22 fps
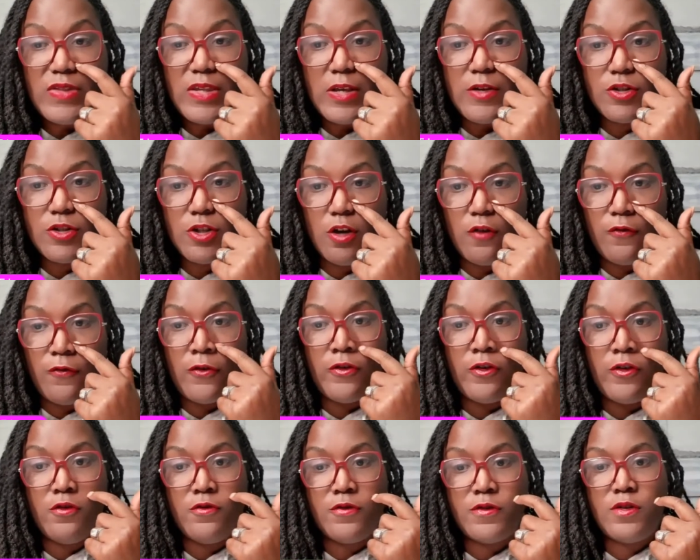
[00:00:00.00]
So for
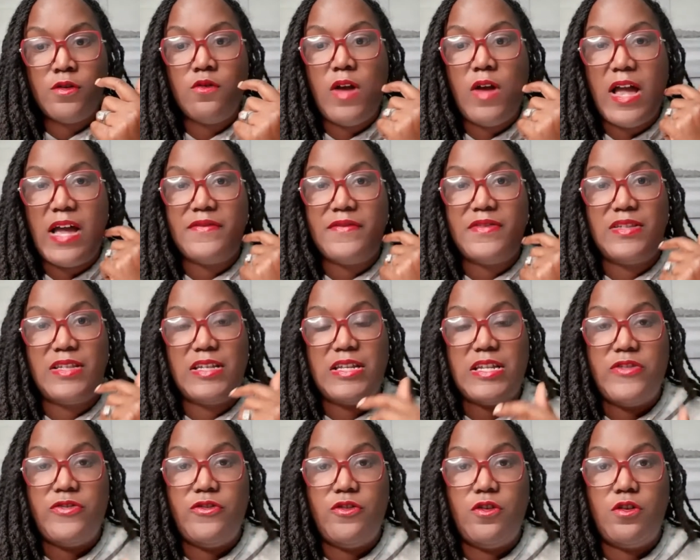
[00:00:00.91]
those who have sent
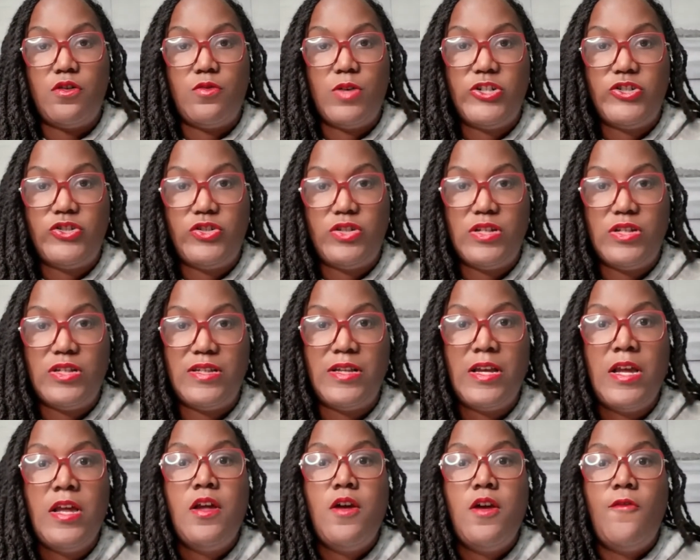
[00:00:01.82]
in their questions
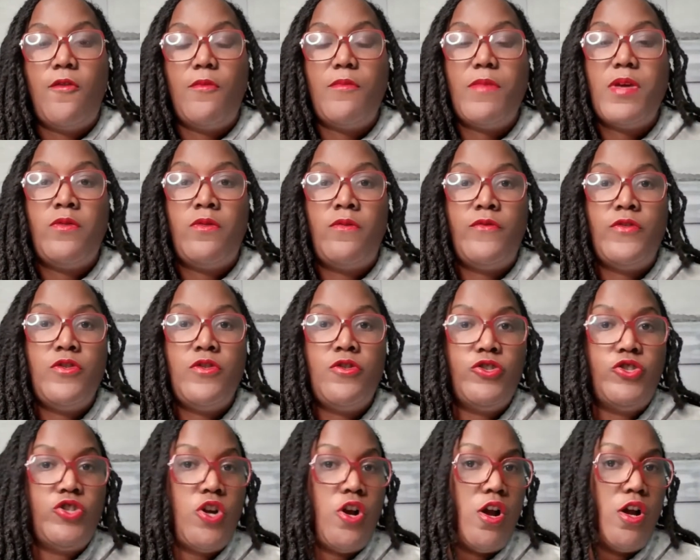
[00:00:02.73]
for me to review your
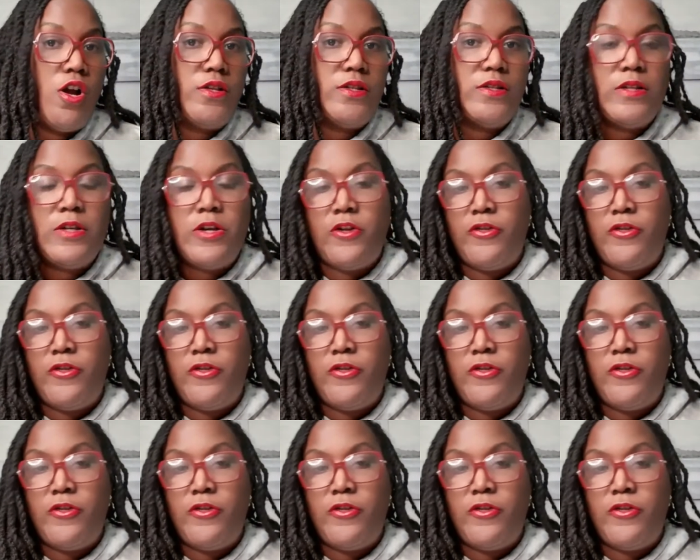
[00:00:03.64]
charts,